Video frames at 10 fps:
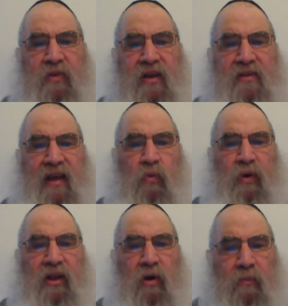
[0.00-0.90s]
is that
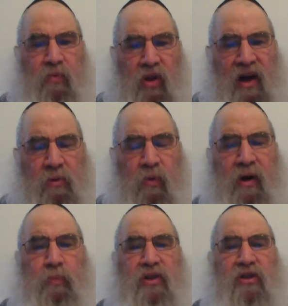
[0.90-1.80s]
when a
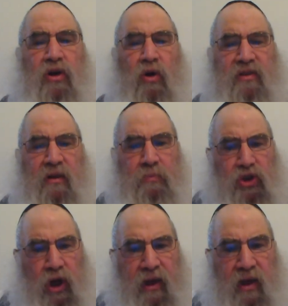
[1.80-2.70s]
person goes in
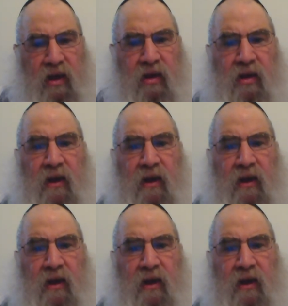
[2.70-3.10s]
B'shegik